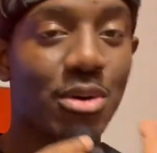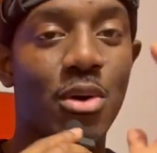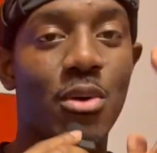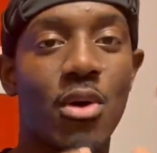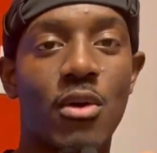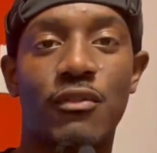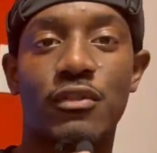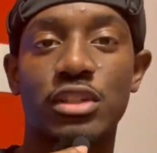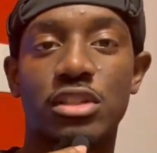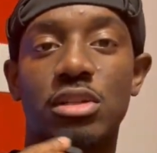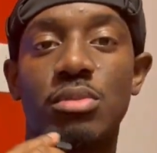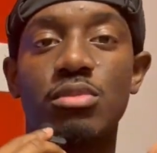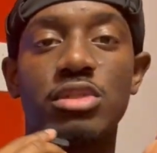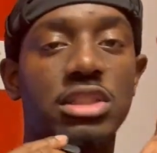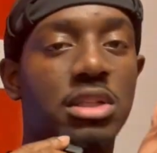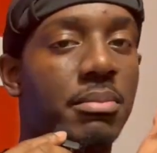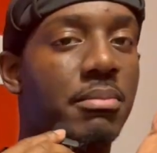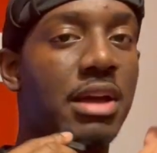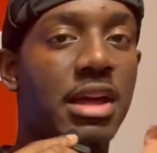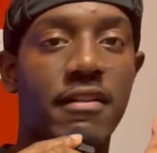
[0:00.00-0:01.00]
bro, for some
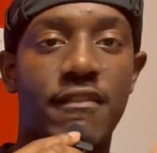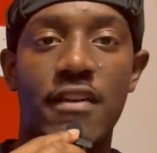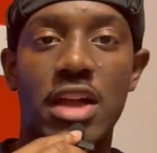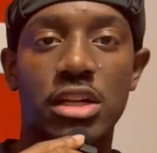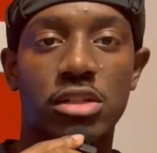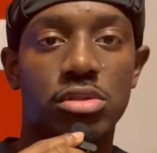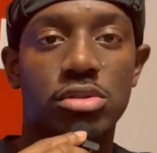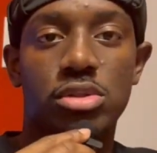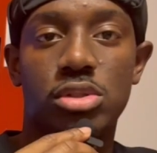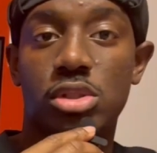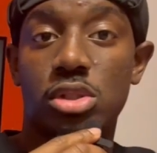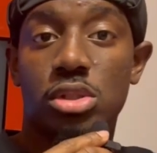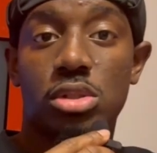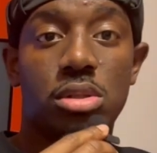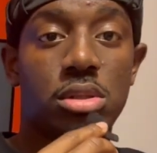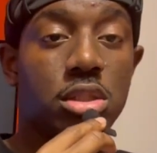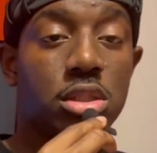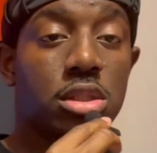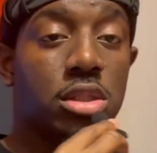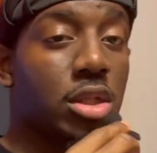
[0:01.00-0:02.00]
reason manufacturers
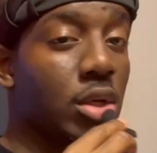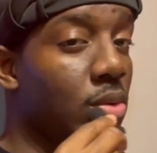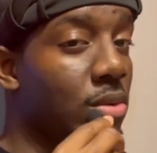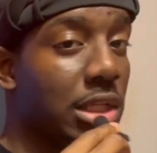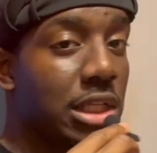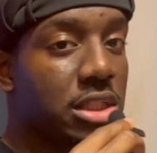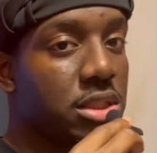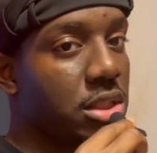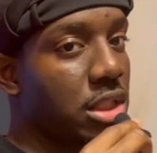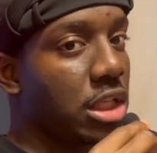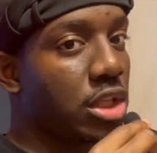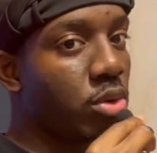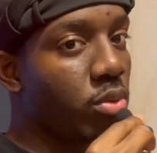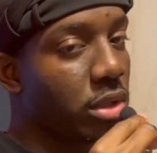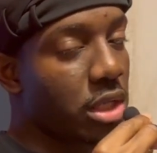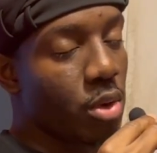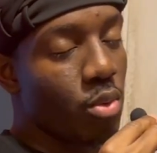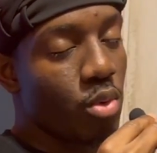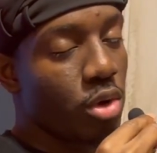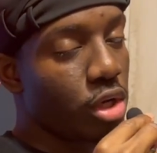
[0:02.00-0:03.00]
just don't listen. They do
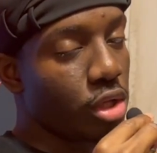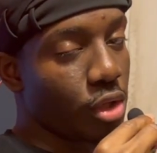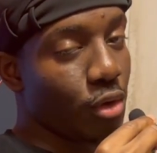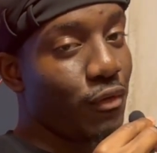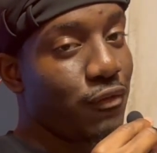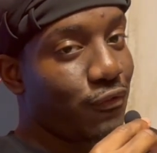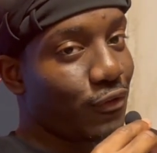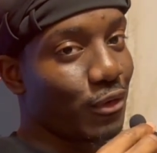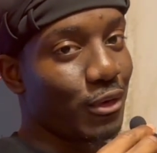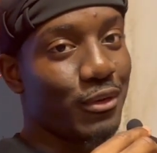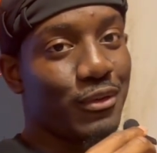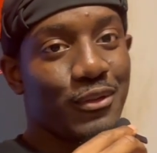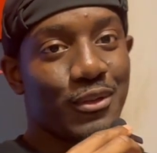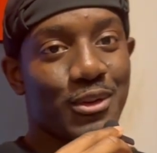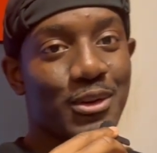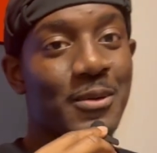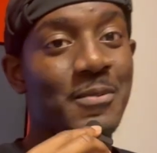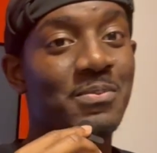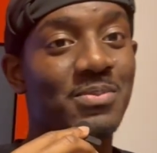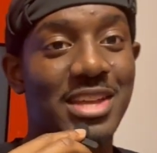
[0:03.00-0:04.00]
what they want to do for
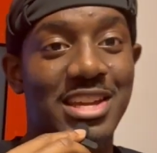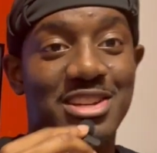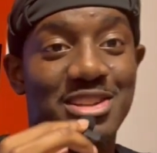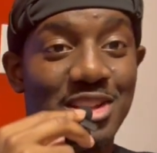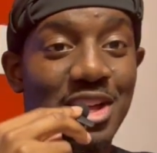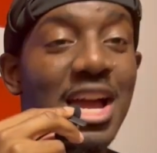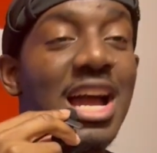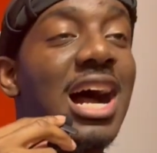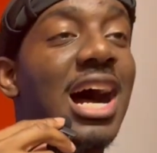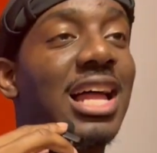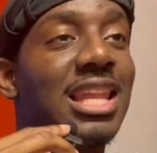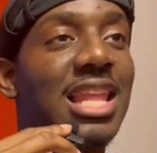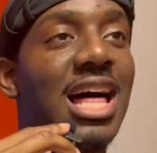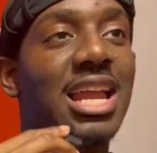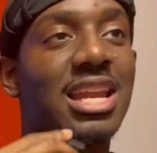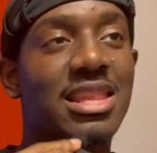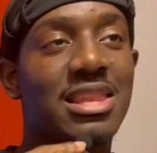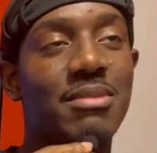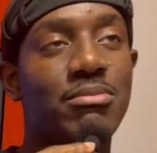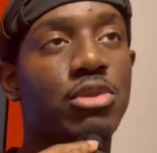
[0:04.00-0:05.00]
they do. A
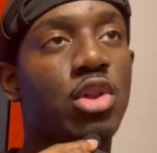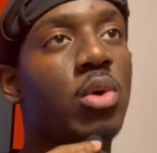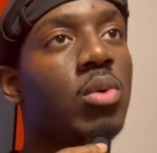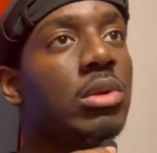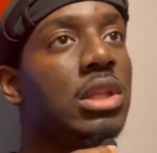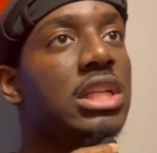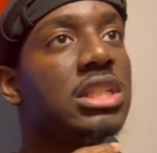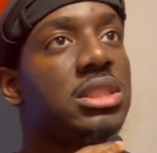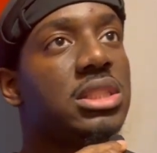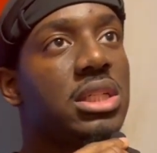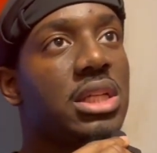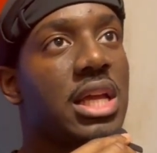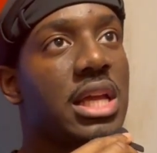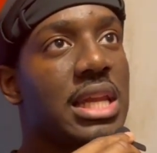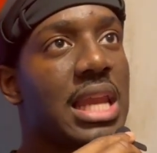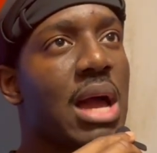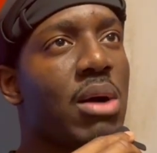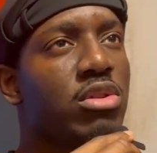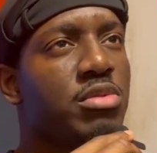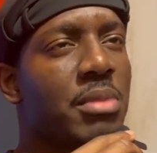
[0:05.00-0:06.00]
lot of them don't listen,
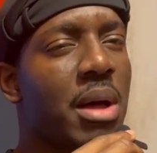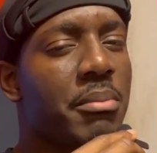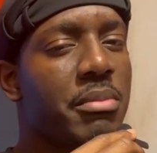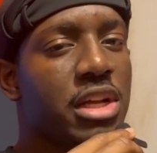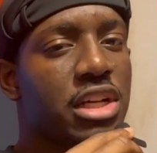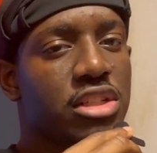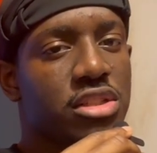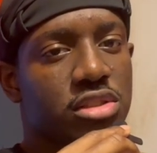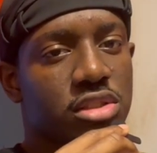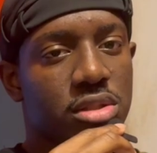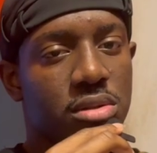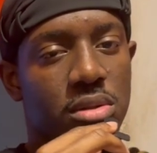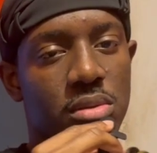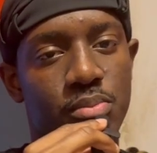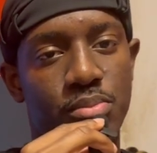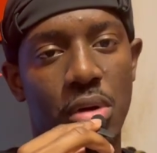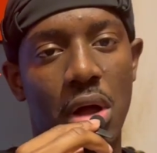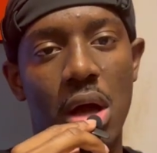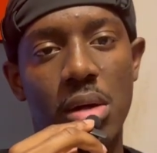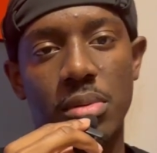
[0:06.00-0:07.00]
and that was my biggest
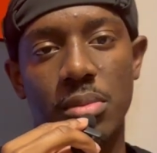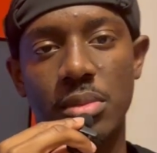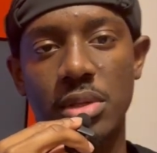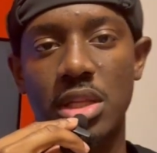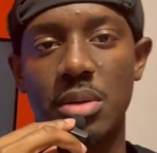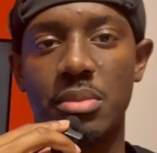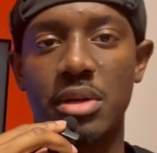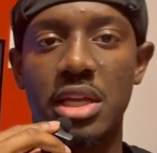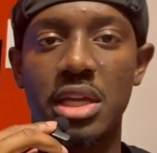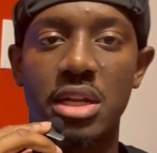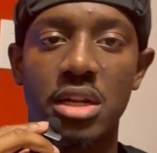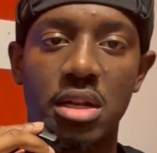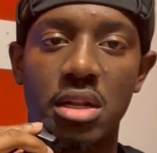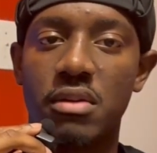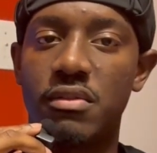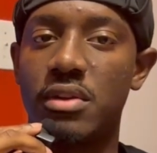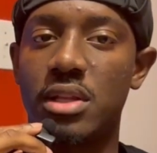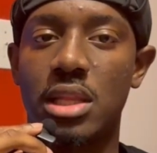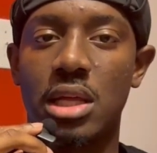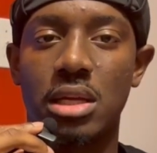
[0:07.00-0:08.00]
problem in the beginning
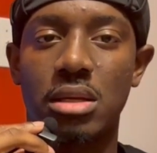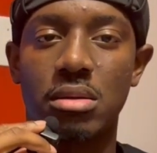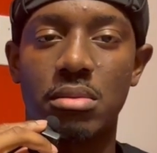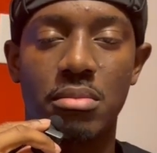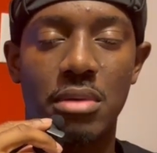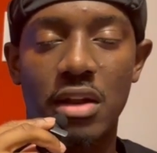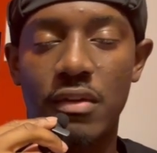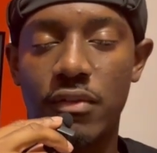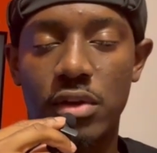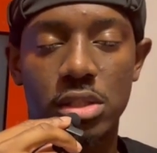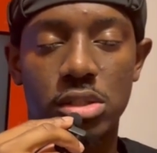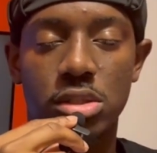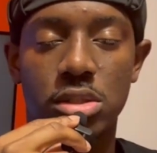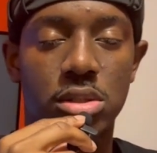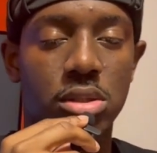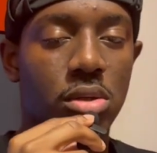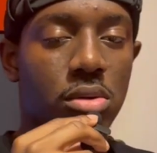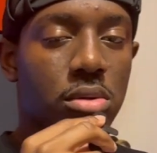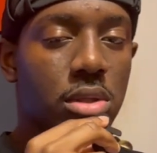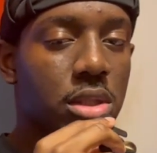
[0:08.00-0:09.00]
of it. Like, manufacturers
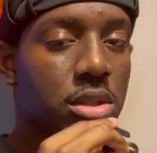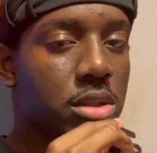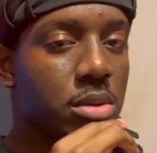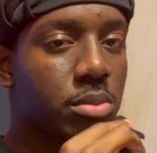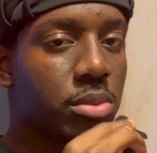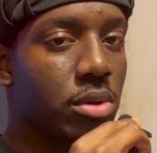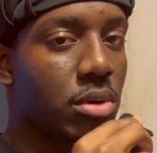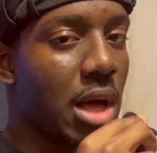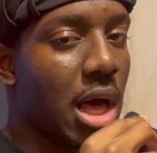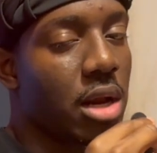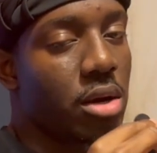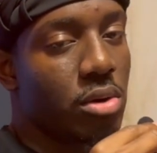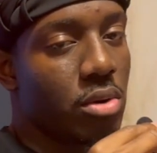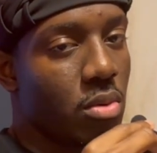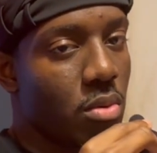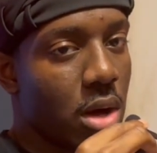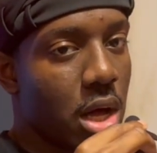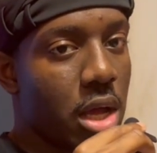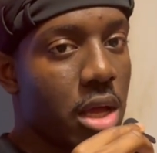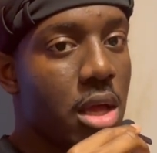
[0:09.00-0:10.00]
don't listen, bro. I don't
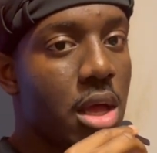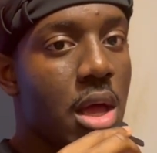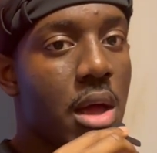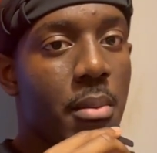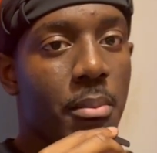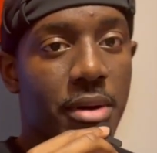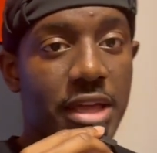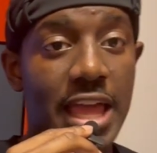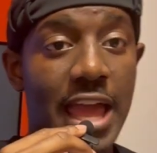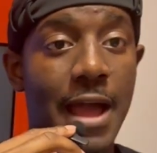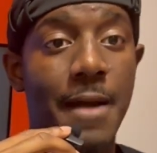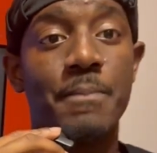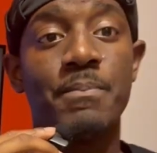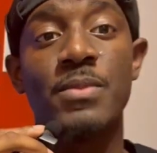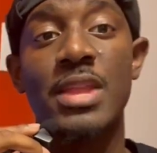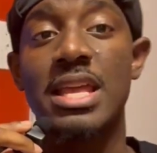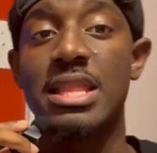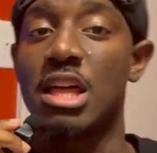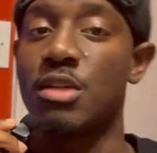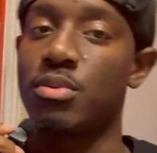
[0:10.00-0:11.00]
know why. But yeah,
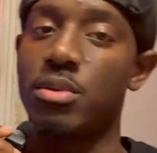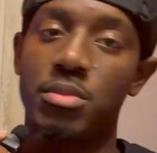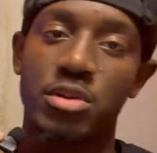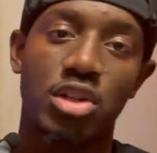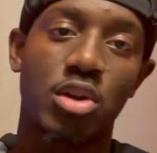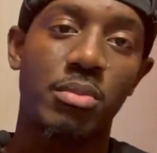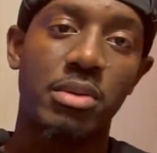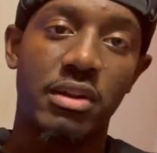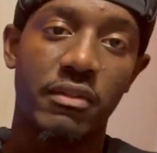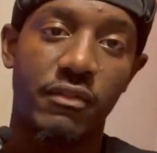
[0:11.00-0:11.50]
that's pretty much gonna